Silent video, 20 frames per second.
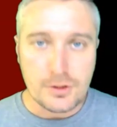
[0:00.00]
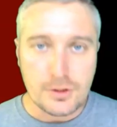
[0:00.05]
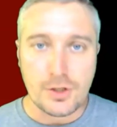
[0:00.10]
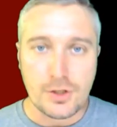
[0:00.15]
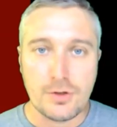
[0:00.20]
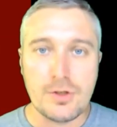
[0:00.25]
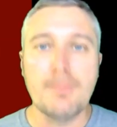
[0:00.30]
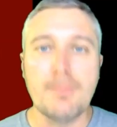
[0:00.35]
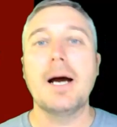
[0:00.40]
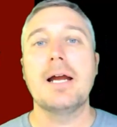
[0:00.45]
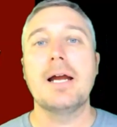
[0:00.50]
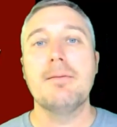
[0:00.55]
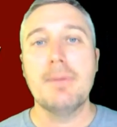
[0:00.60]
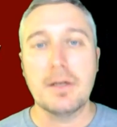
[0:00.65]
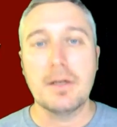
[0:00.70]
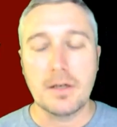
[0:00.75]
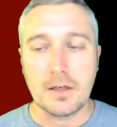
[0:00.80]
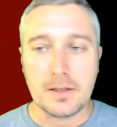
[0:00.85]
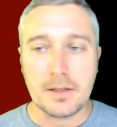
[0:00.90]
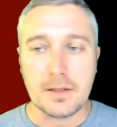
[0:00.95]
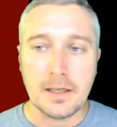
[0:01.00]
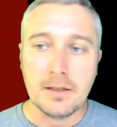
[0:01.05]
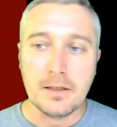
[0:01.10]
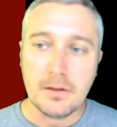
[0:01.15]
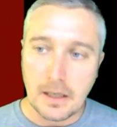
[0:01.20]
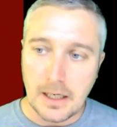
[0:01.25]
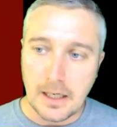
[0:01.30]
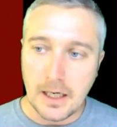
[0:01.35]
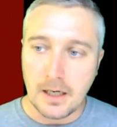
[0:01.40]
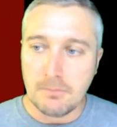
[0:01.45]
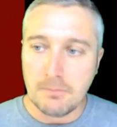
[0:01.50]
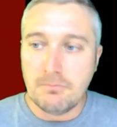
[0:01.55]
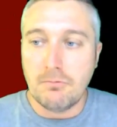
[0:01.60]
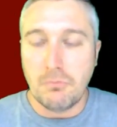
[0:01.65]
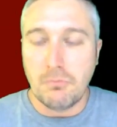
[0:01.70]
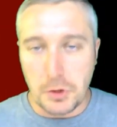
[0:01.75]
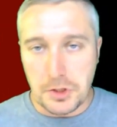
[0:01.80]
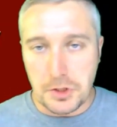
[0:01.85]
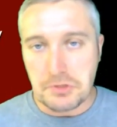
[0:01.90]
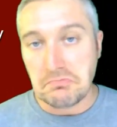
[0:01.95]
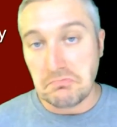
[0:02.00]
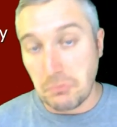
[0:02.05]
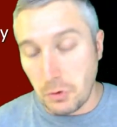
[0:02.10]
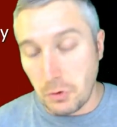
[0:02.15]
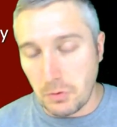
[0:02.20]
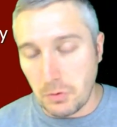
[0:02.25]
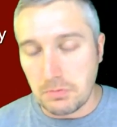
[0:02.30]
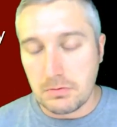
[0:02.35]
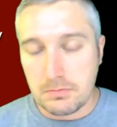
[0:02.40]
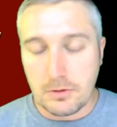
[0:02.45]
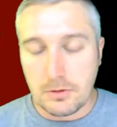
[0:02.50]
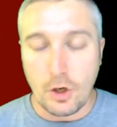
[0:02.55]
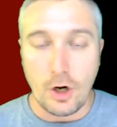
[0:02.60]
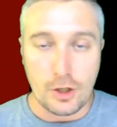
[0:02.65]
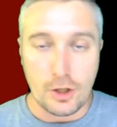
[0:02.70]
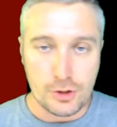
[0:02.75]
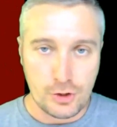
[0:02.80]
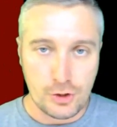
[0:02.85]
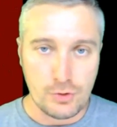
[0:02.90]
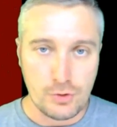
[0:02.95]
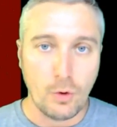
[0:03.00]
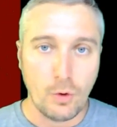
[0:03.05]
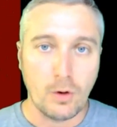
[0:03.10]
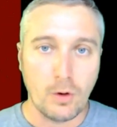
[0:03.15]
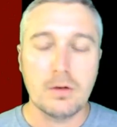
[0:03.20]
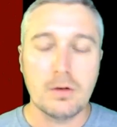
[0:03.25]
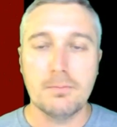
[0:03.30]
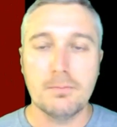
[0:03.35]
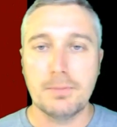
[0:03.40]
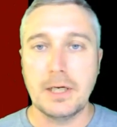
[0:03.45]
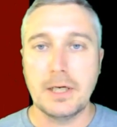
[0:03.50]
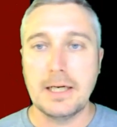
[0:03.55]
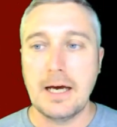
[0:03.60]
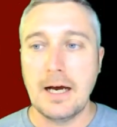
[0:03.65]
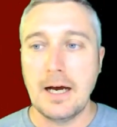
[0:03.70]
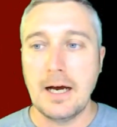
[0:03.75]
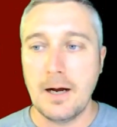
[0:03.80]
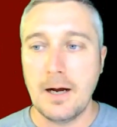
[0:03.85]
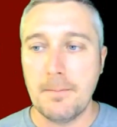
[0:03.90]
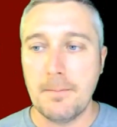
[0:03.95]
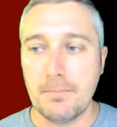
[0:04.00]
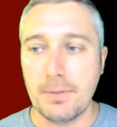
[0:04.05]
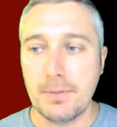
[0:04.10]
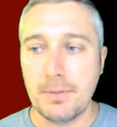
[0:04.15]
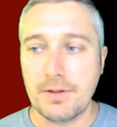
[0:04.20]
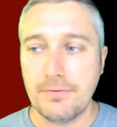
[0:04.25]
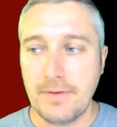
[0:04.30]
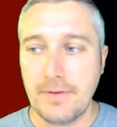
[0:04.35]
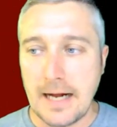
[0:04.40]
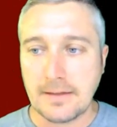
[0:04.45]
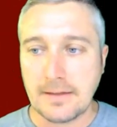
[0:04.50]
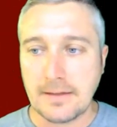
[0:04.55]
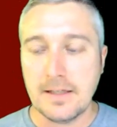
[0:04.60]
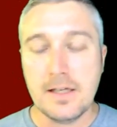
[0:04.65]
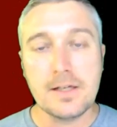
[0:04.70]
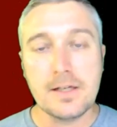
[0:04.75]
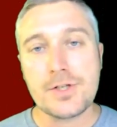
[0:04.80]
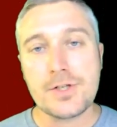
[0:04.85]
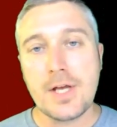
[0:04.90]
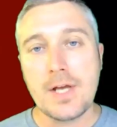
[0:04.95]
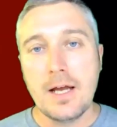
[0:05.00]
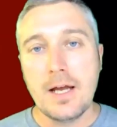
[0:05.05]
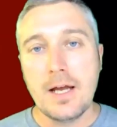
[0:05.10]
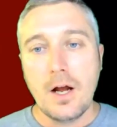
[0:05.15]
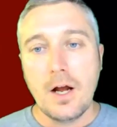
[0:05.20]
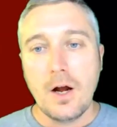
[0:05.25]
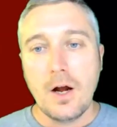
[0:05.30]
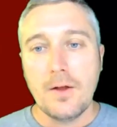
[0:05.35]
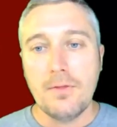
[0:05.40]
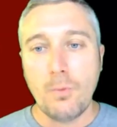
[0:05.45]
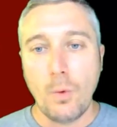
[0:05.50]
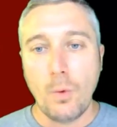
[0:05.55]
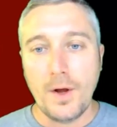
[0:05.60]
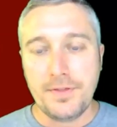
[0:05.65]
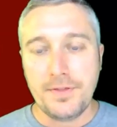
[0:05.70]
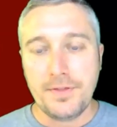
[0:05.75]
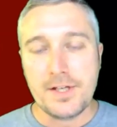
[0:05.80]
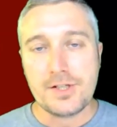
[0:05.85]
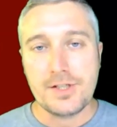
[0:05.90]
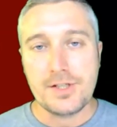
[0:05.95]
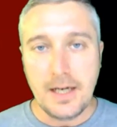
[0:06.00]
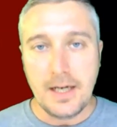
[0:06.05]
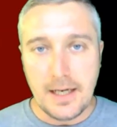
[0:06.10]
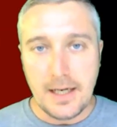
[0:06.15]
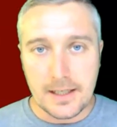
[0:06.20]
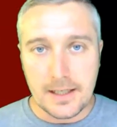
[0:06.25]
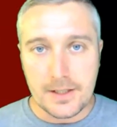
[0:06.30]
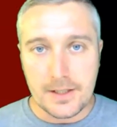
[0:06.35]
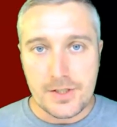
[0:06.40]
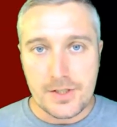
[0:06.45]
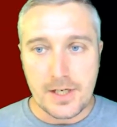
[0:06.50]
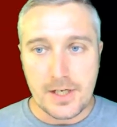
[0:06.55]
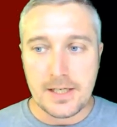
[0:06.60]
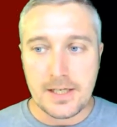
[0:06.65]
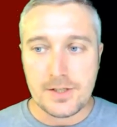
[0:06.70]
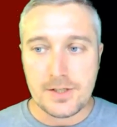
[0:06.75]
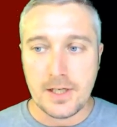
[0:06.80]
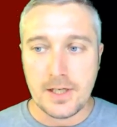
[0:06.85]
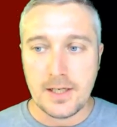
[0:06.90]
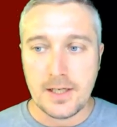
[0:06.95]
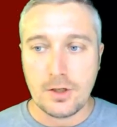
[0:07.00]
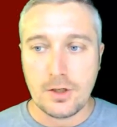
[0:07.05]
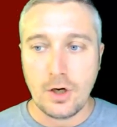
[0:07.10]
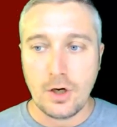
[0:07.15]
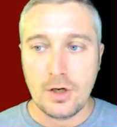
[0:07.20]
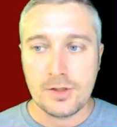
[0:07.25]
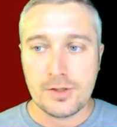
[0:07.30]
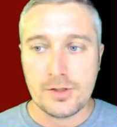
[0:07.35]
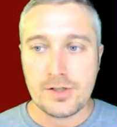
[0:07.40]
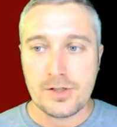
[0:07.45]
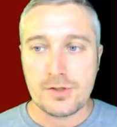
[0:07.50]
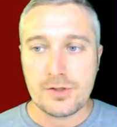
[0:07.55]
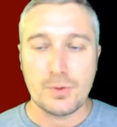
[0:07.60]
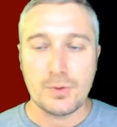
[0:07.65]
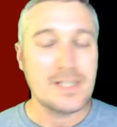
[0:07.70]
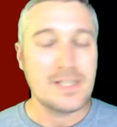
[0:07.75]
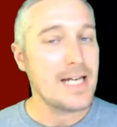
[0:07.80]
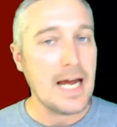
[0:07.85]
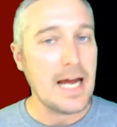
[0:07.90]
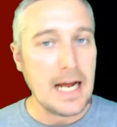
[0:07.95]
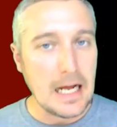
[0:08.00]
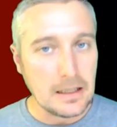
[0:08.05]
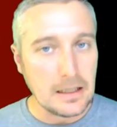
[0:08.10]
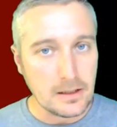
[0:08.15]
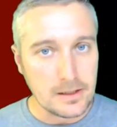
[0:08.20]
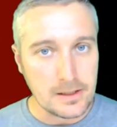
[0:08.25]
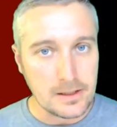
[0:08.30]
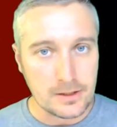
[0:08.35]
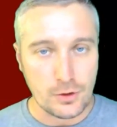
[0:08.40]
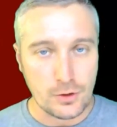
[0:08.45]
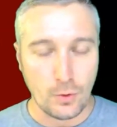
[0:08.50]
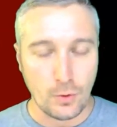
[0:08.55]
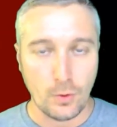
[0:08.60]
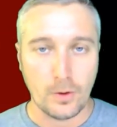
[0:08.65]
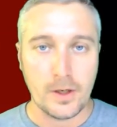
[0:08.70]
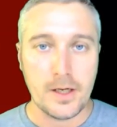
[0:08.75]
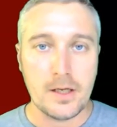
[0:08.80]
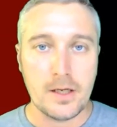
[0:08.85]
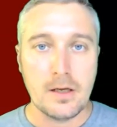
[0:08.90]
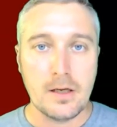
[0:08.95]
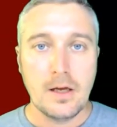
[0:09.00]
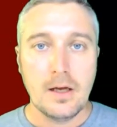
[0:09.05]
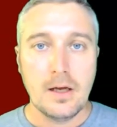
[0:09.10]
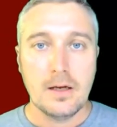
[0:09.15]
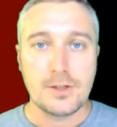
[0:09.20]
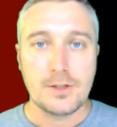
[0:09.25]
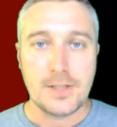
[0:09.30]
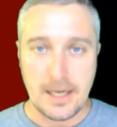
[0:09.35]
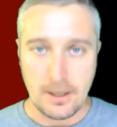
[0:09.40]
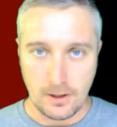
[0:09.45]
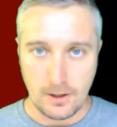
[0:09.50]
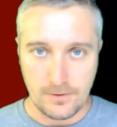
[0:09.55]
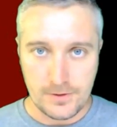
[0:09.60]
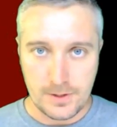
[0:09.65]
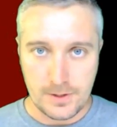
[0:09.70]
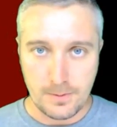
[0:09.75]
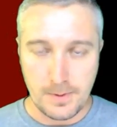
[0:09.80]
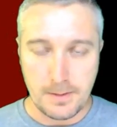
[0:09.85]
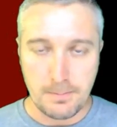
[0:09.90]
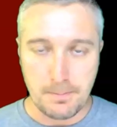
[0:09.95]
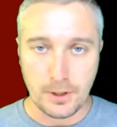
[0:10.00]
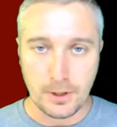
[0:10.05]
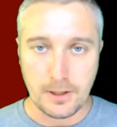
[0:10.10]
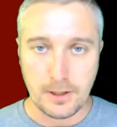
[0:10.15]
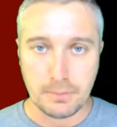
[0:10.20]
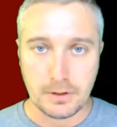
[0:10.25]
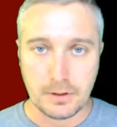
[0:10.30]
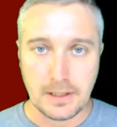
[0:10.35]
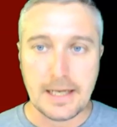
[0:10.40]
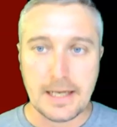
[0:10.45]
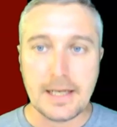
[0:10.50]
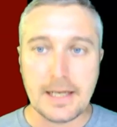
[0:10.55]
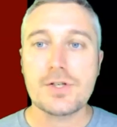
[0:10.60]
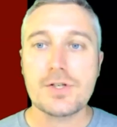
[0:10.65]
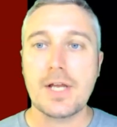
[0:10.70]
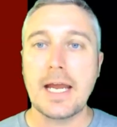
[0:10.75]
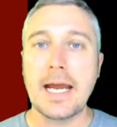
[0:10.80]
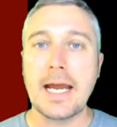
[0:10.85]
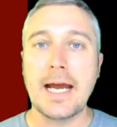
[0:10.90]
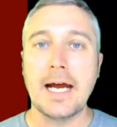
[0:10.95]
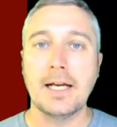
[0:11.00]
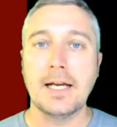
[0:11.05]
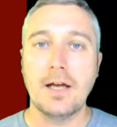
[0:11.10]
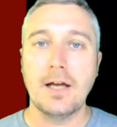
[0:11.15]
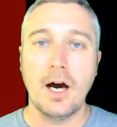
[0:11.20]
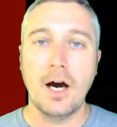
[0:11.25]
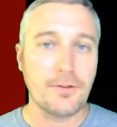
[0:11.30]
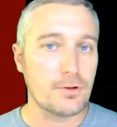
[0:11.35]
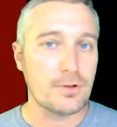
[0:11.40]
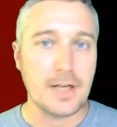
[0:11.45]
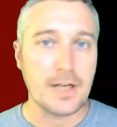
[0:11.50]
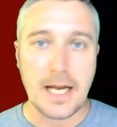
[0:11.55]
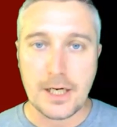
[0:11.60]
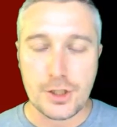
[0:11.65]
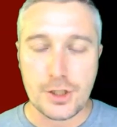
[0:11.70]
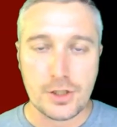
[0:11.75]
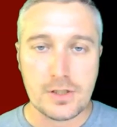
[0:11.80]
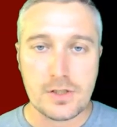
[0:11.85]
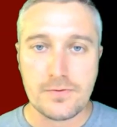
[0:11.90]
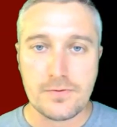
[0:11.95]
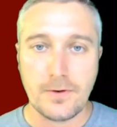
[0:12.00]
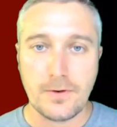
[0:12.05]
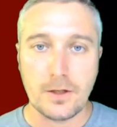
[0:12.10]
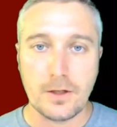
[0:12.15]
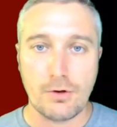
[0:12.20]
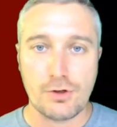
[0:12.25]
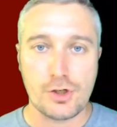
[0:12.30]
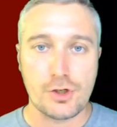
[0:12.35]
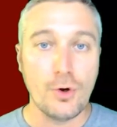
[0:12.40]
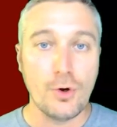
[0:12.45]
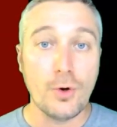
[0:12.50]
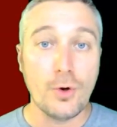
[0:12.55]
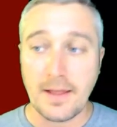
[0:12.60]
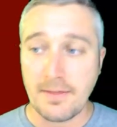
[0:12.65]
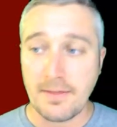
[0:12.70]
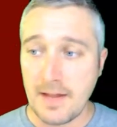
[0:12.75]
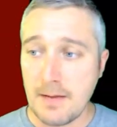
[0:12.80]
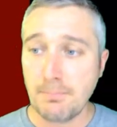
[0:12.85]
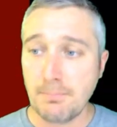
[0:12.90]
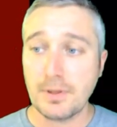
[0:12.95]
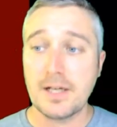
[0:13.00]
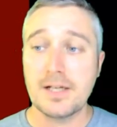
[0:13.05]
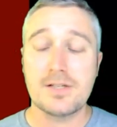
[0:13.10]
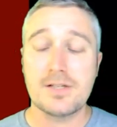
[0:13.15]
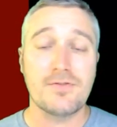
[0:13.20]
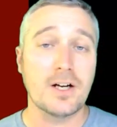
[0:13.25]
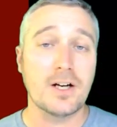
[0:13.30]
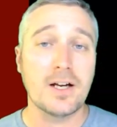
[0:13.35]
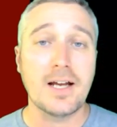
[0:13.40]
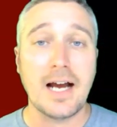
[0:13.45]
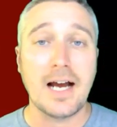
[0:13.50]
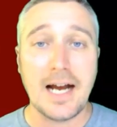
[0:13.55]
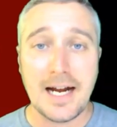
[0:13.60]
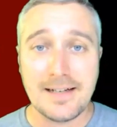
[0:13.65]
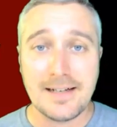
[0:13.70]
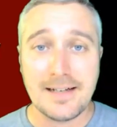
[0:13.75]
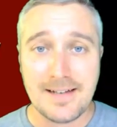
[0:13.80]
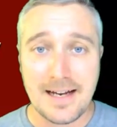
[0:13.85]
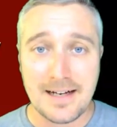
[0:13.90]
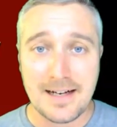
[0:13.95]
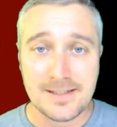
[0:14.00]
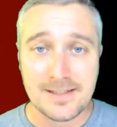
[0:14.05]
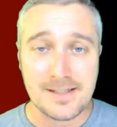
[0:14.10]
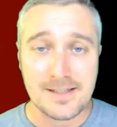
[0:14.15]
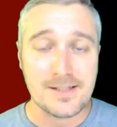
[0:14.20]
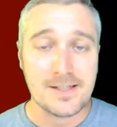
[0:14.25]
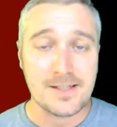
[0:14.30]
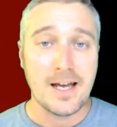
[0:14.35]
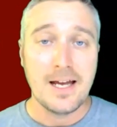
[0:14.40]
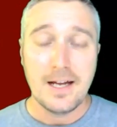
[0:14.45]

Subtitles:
So you buy American, which will cost you more. But the fact is, what this does is it causes retaliatory tariffs to be put in place, and other nations follow suit, and they place very high tariffs